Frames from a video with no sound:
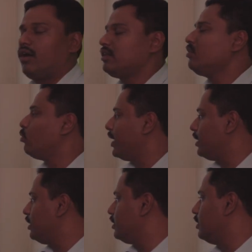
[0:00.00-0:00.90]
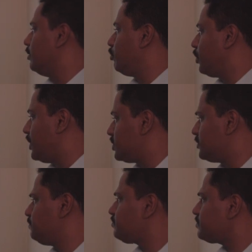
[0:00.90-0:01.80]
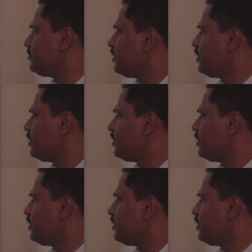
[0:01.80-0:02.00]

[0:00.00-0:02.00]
or the viral proteins.